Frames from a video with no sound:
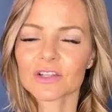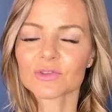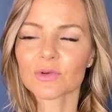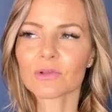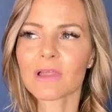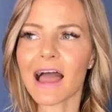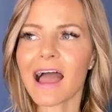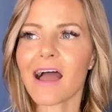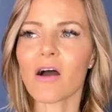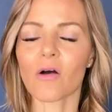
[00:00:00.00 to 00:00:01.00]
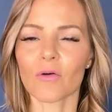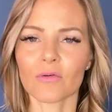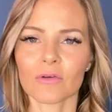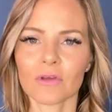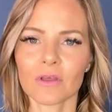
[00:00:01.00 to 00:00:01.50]
to
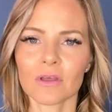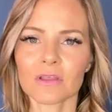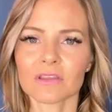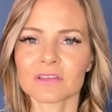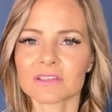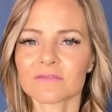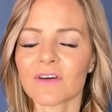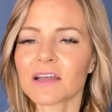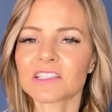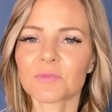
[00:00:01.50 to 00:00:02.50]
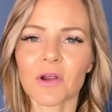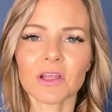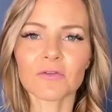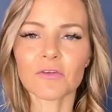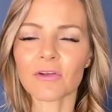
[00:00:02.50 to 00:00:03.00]
allow this divine
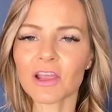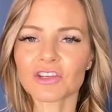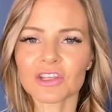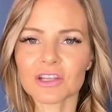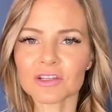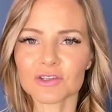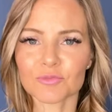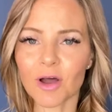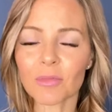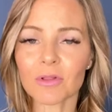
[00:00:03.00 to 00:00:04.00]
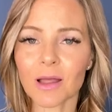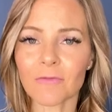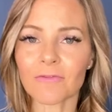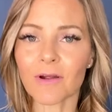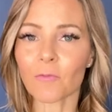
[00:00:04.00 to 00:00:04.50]
spark of creation to bubble
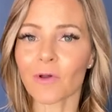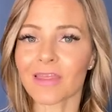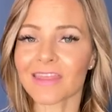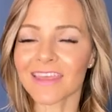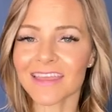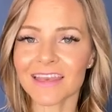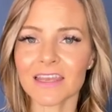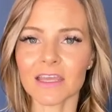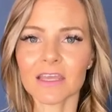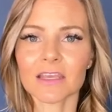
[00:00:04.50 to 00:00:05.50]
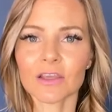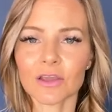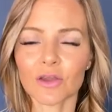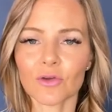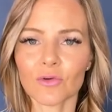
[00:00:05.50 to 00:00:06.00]
up from within
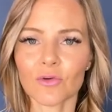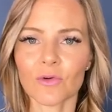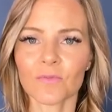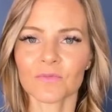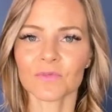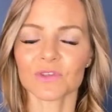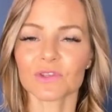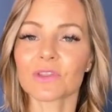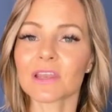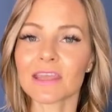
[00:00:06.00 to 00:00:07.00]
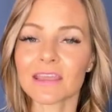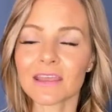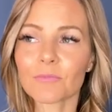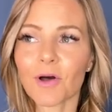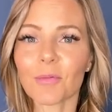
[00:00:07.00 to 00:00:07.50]
you so that it
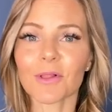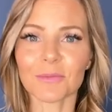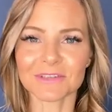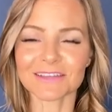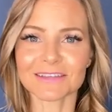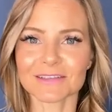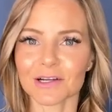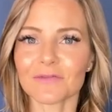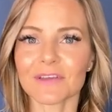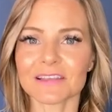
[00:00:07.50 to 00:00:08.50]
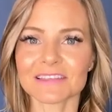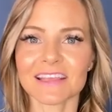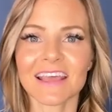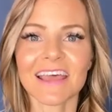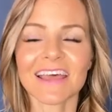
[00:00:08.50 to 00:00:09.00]
can bubble up to the surface.